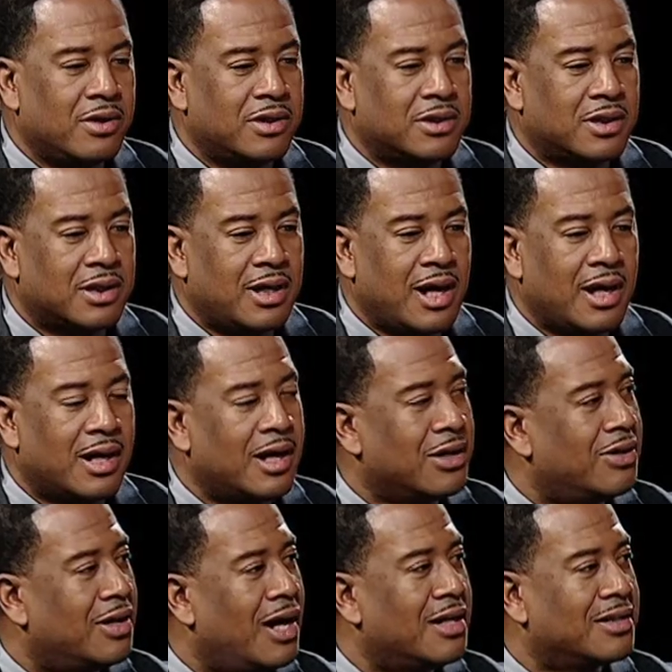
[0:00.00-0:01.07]
it's kind of like
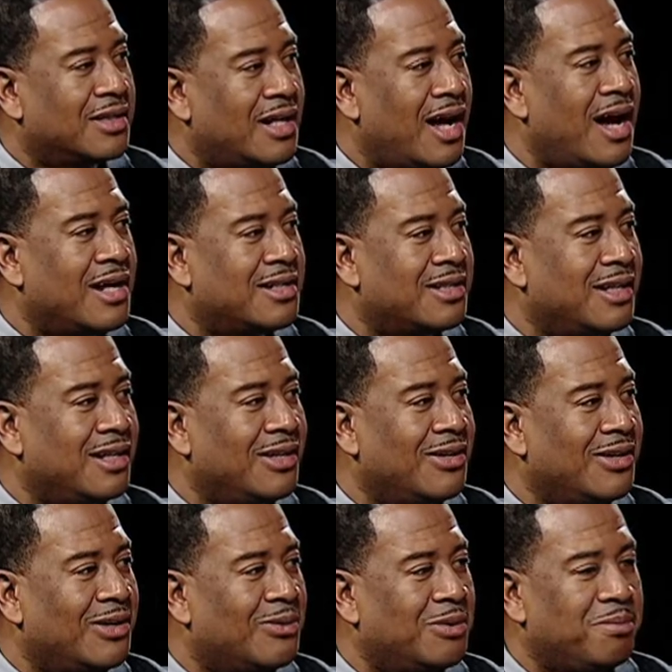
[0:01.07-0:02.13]
you guys are God saying,
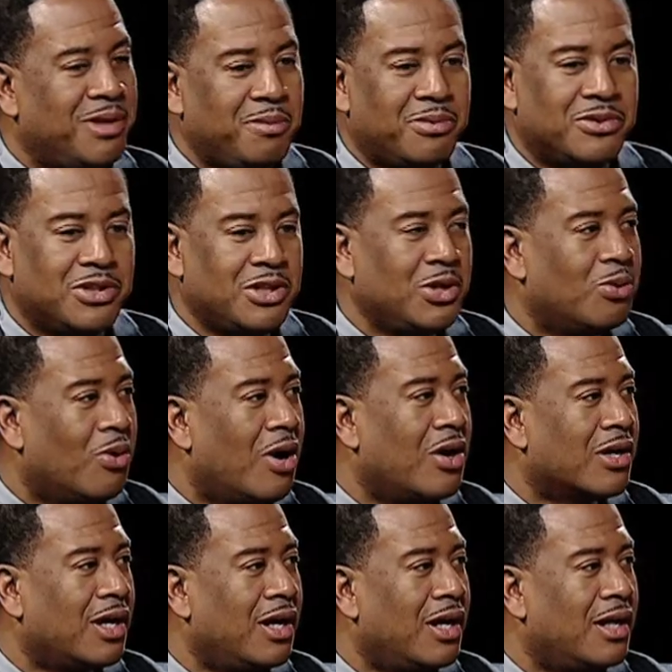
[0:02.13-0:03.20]
when people see you
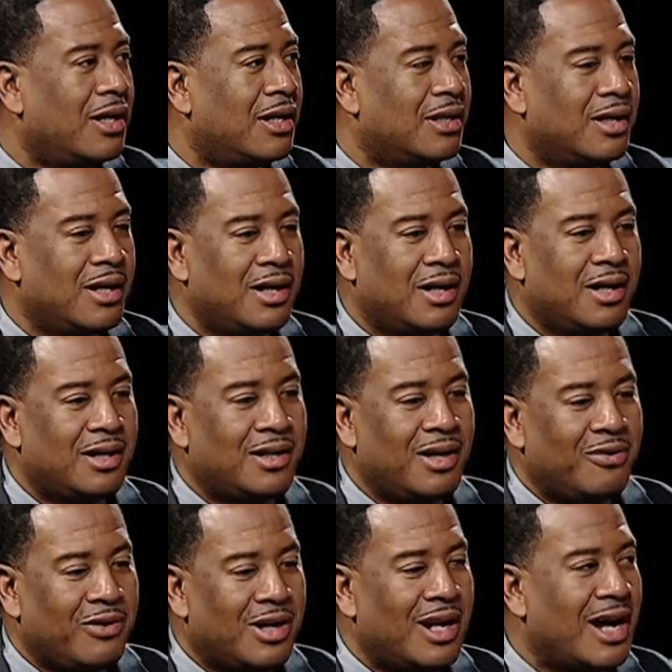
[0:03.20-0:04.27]
walk in and they
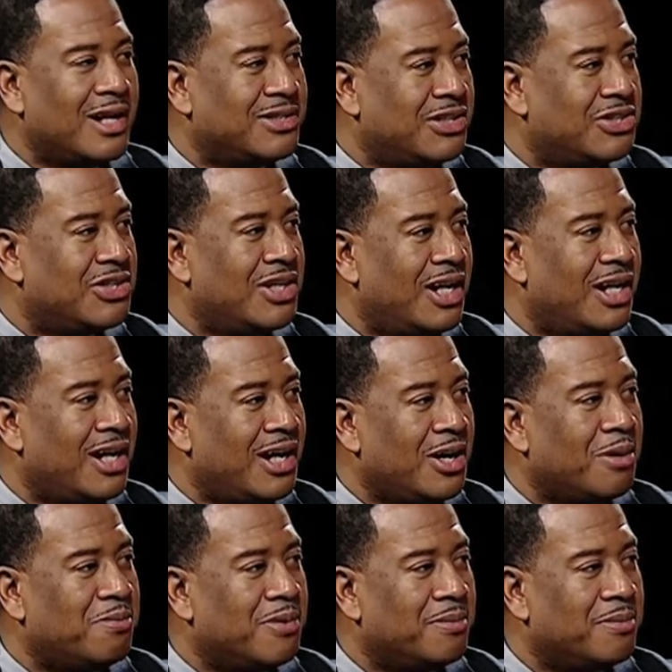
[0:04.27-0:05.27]
realize that you're there to help them,